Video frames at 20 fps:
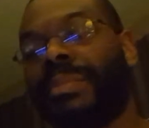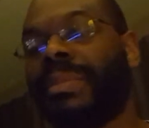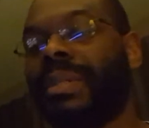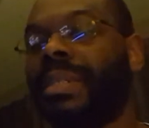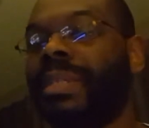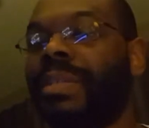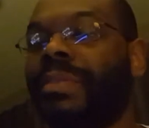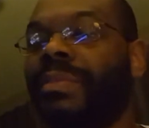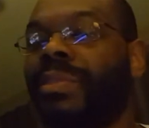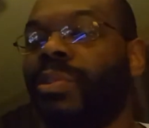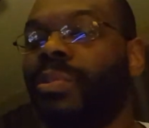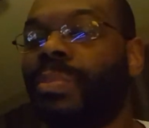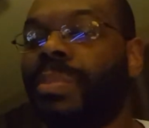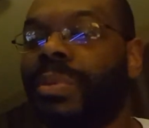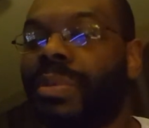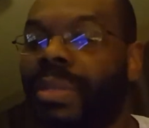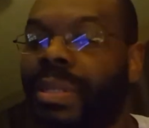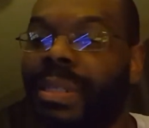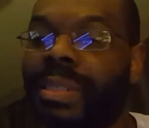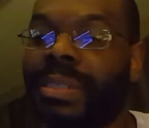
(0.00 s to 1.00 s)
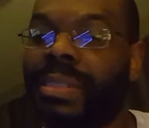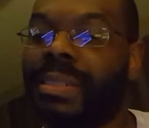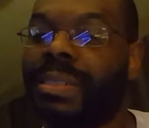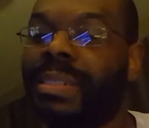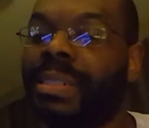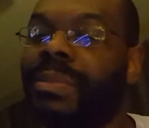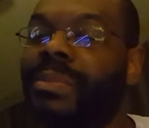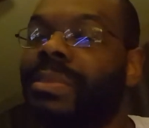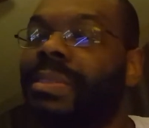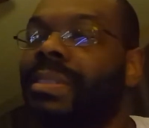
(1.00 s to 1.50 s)
give Looper that.
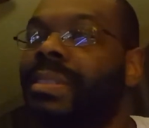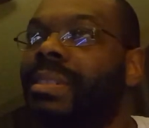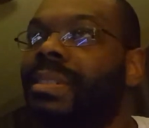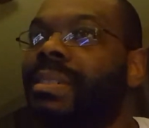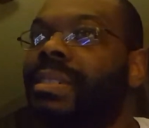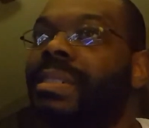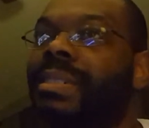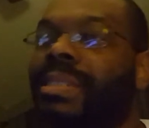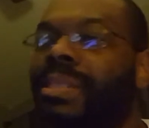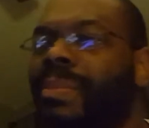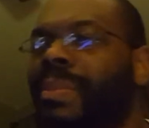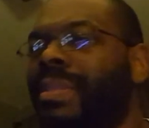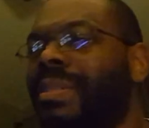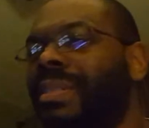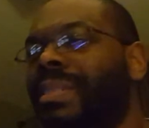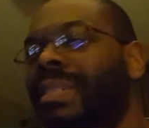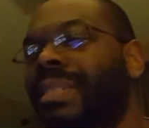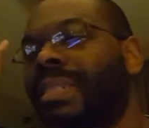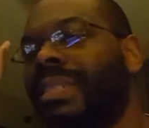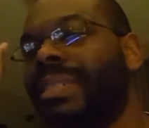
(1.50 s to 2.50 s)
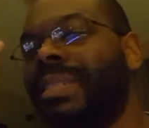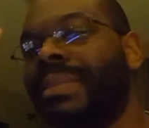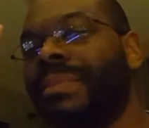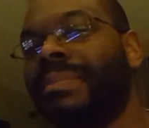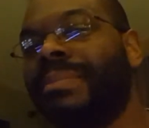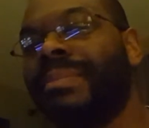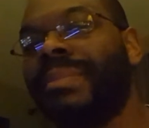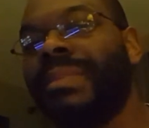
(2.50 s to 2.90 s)
Yeah, that was especially the.